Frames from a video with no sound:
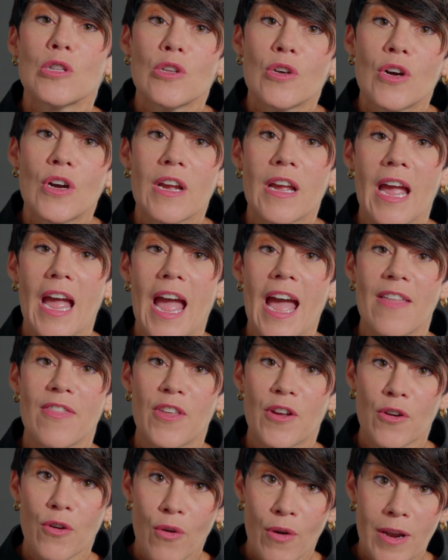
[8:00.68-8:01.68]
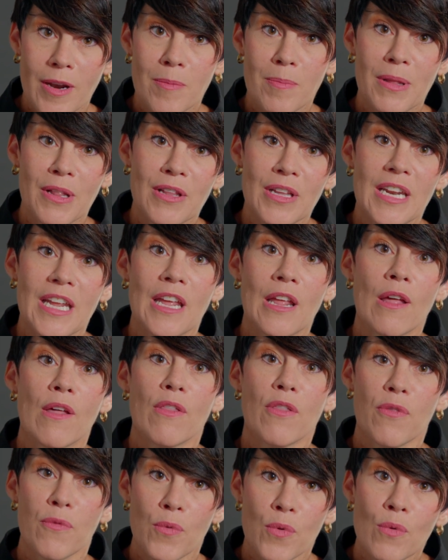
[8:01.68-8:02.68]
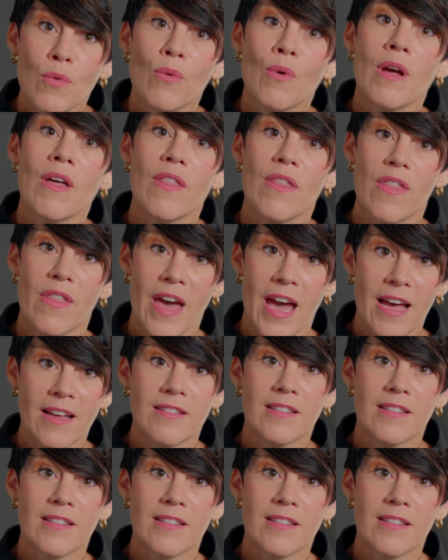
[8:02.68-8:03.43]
look at their credibility through that